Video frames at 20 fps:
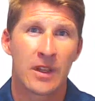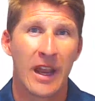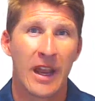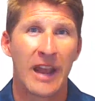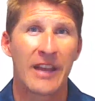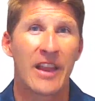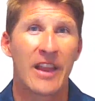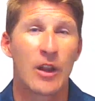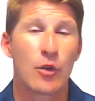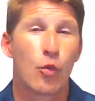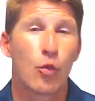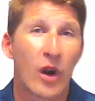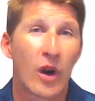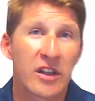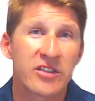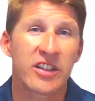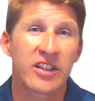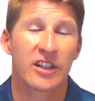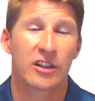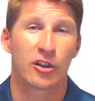And then what
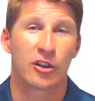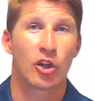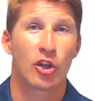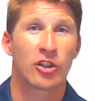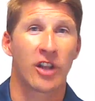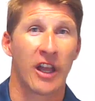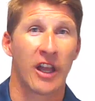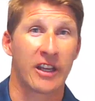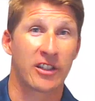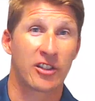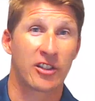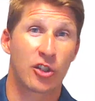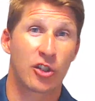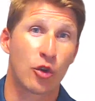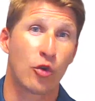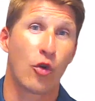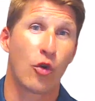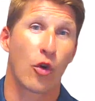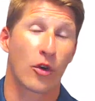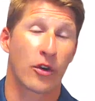does it look like
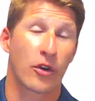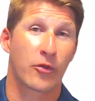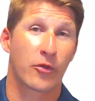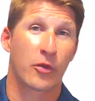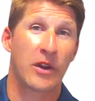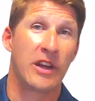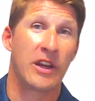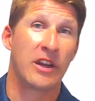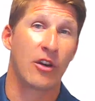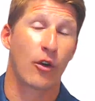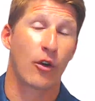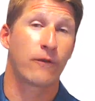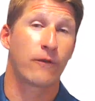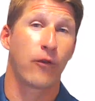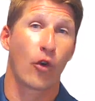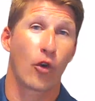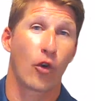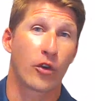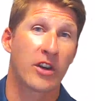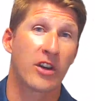2 or 3 or
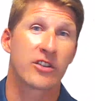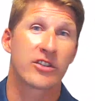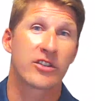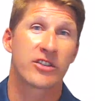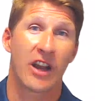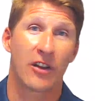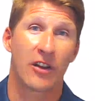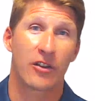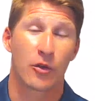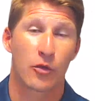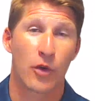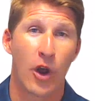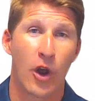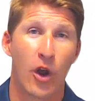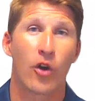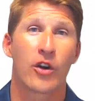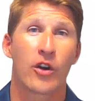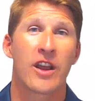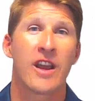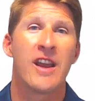4 years down the
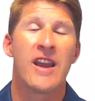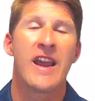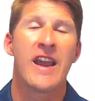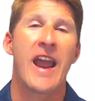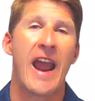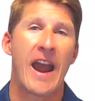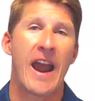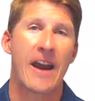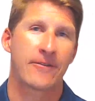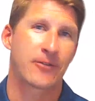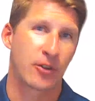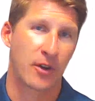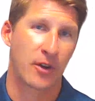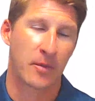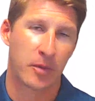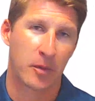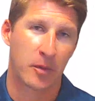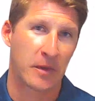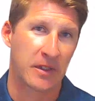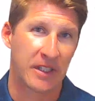road after
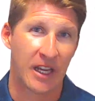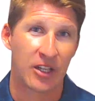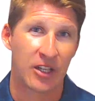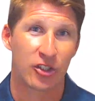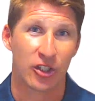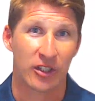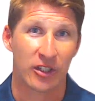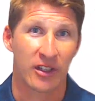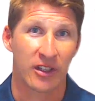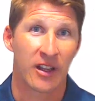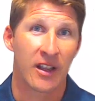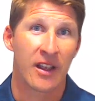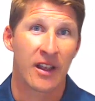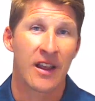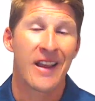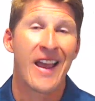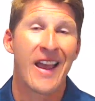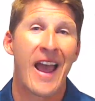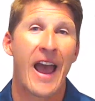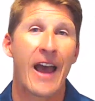implementation?
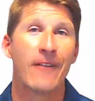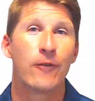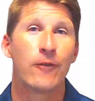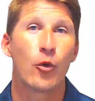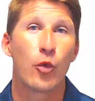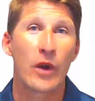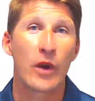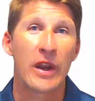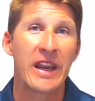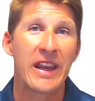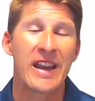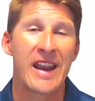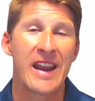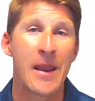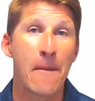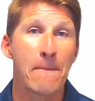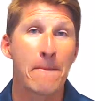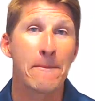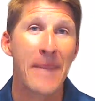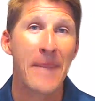Have we
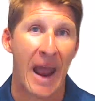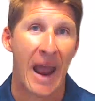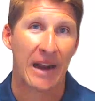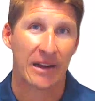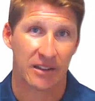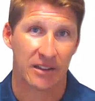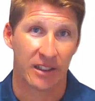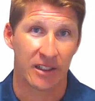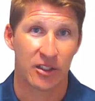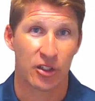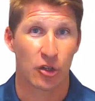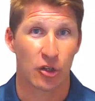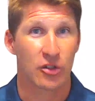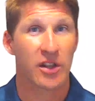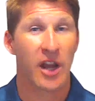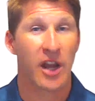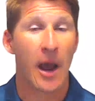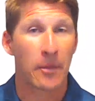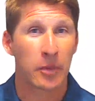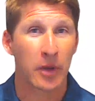impacted your
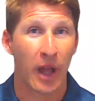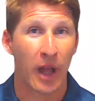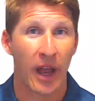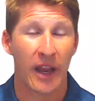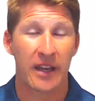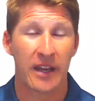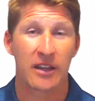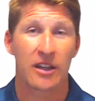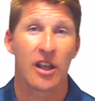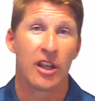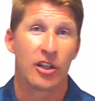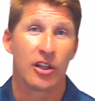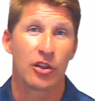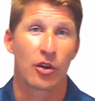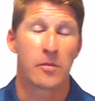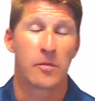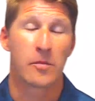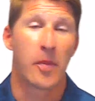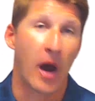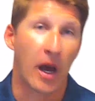top line, your
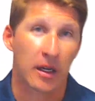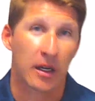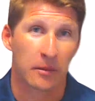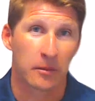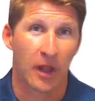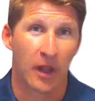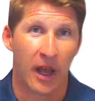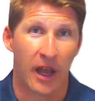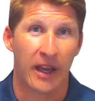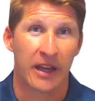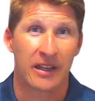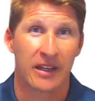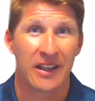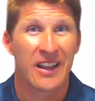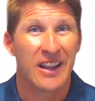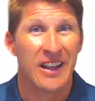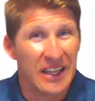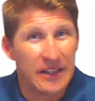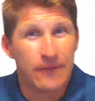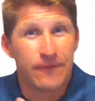bottom line,
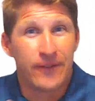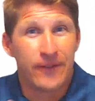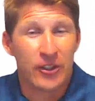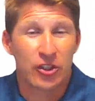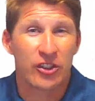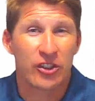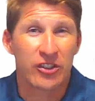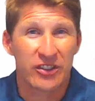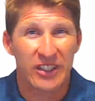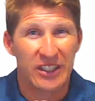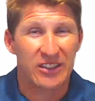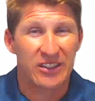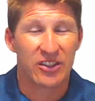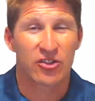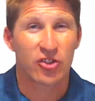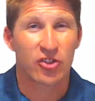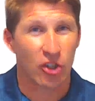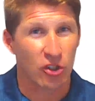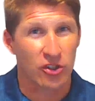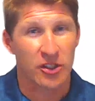efficiencies in
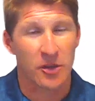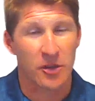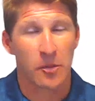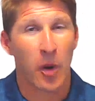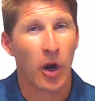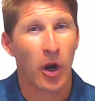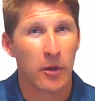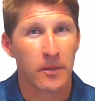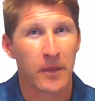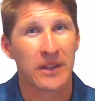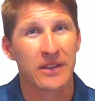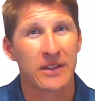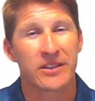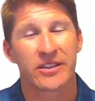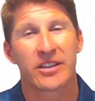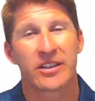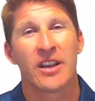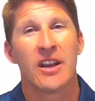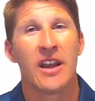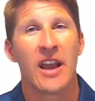certain
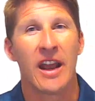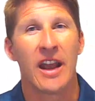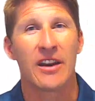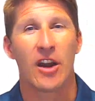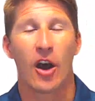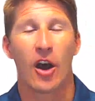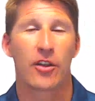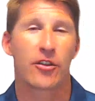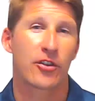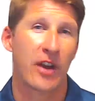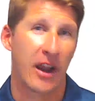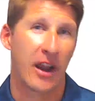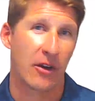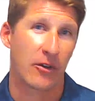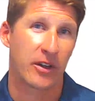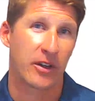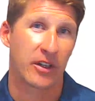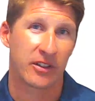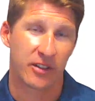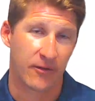departments, and other
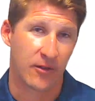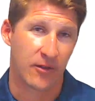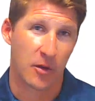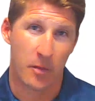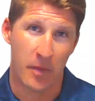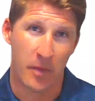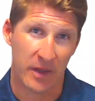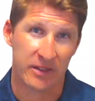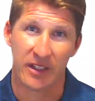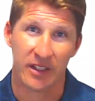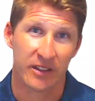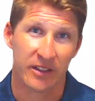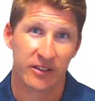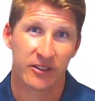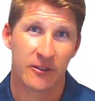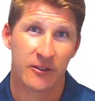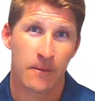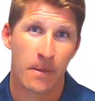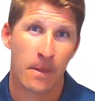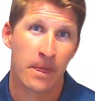areas of your
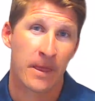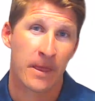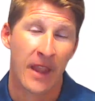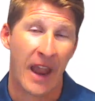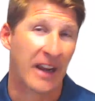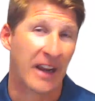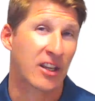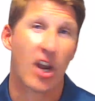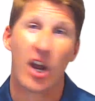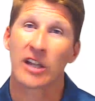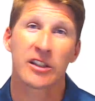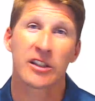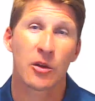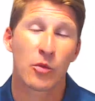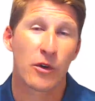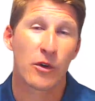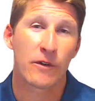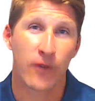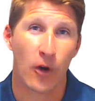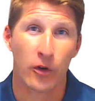business? At Godlan,
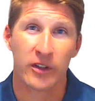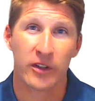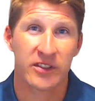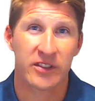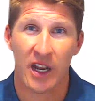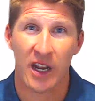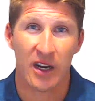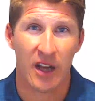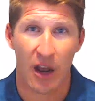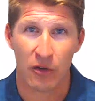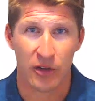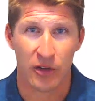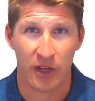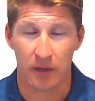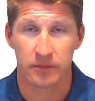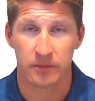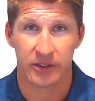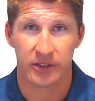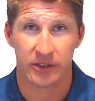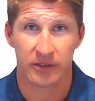we're focused on
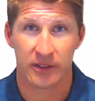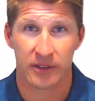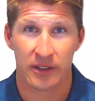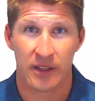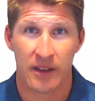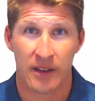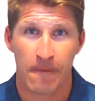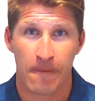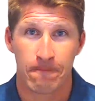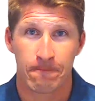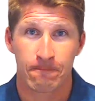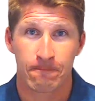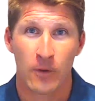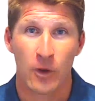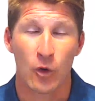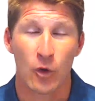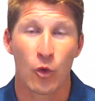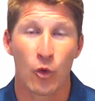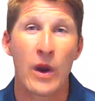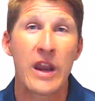outcomes.
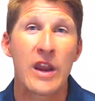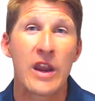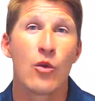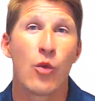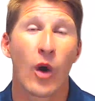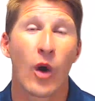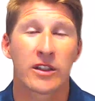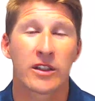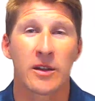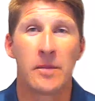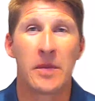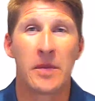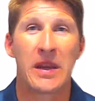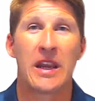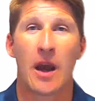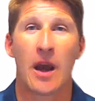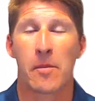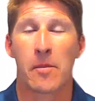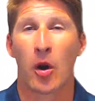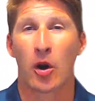We want to be
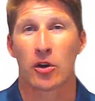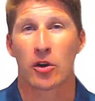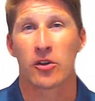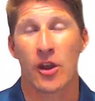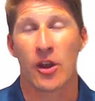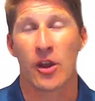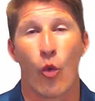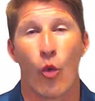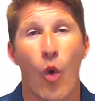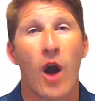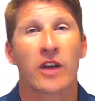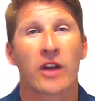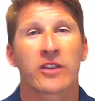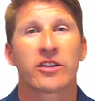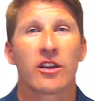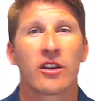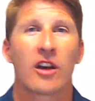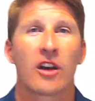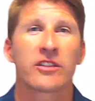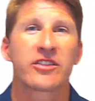a partner that walks
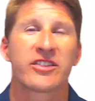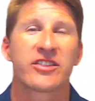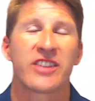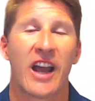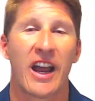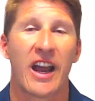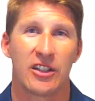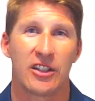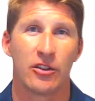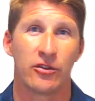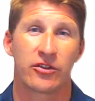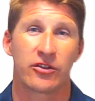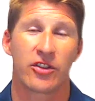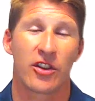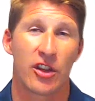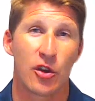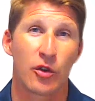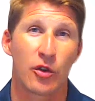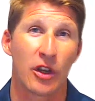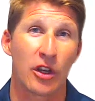alongside you so
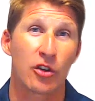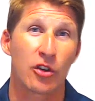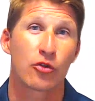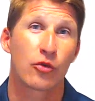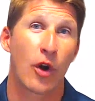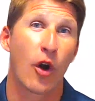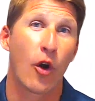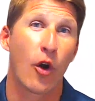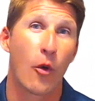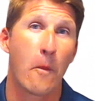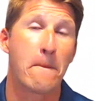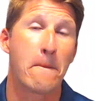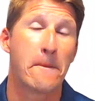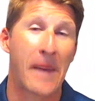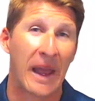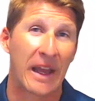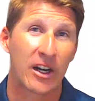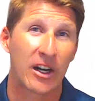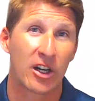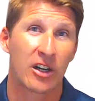that you can grow
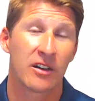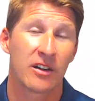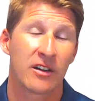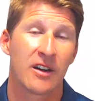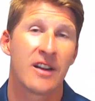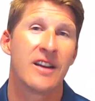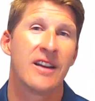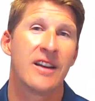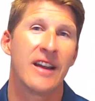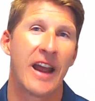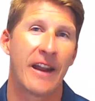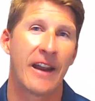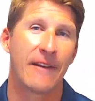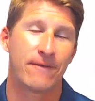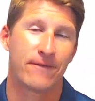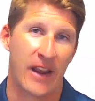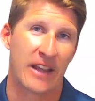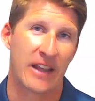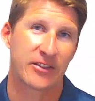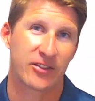better and
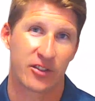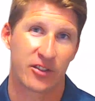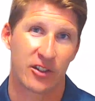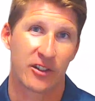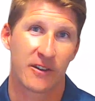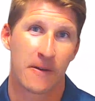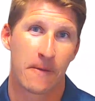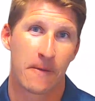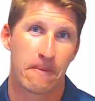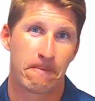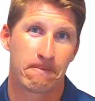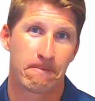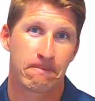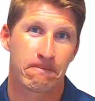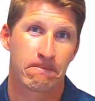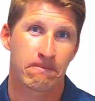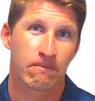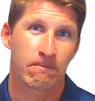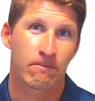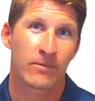faster.
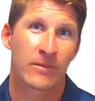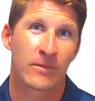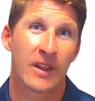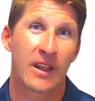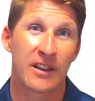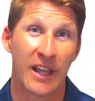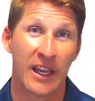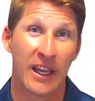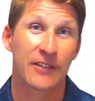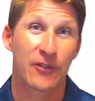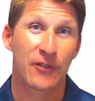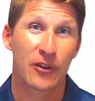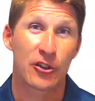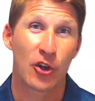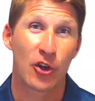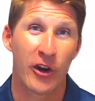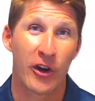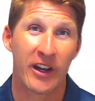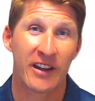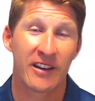Thanks for
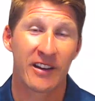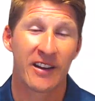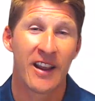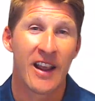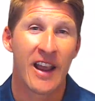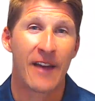joining.